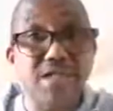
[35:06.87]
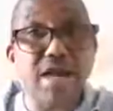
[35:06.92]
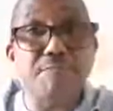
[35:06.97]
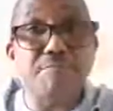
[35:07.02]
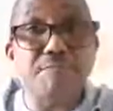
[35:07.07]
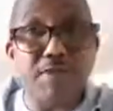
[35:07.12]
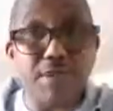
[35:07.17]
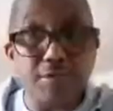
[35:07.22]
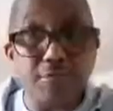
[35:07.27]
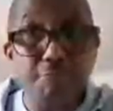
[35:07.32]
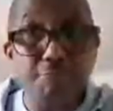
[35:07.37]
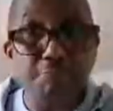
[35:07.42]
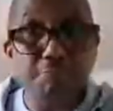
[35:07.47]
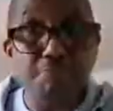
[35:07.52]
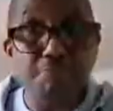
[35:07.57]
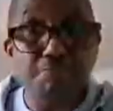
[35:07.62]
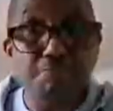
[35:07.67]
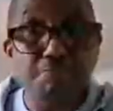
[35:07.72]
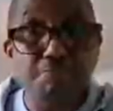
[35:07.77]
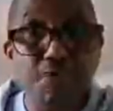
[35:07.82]
Gambia.
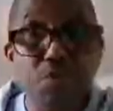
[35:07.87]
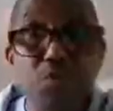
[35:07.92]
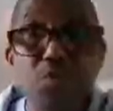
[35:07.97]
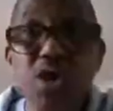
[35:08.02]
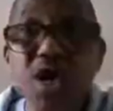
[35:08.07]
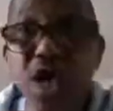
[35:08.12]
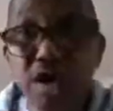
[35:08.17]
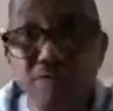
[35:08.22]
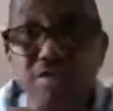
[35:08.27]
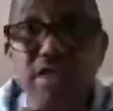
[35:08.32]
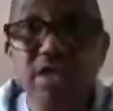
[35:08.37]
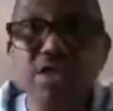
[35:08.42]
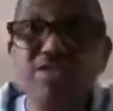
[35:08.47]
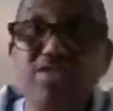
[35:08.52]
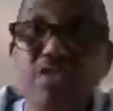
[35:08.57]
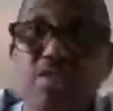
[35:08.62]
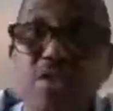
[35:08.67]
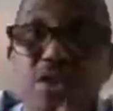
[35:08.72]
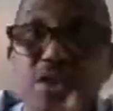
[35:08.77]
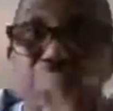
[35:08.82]
We have an
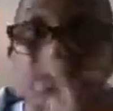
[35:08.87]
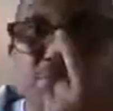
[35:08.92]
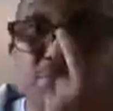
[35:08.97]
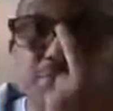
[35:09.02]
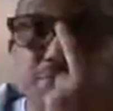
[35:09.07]
advantage.